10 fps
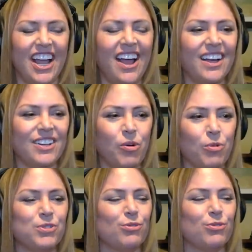Yeah,
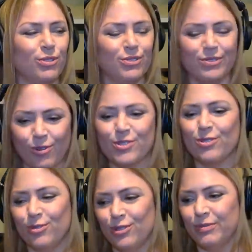old school, old
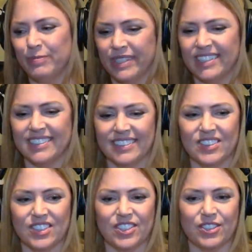school, but
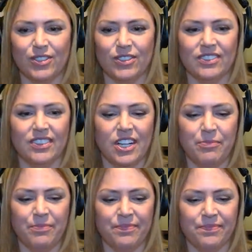still
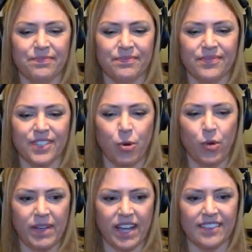um, you know,
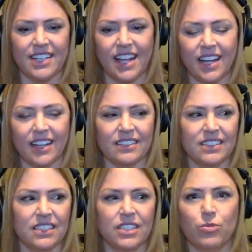way back in the
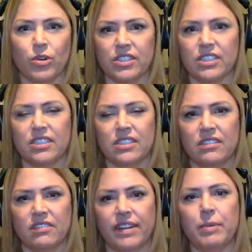day, worked
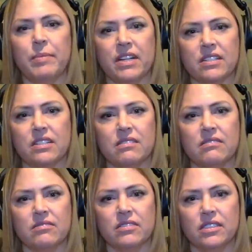in a family
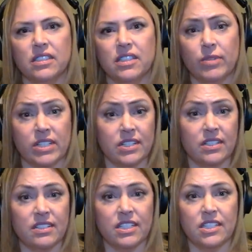medicine
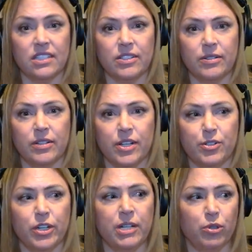residency
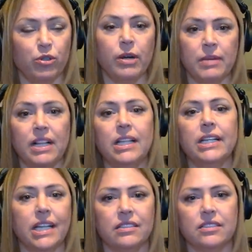training program
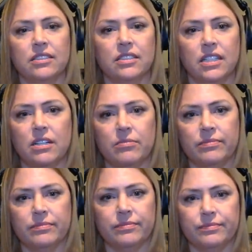clinic
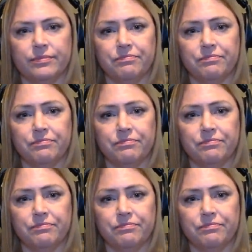um,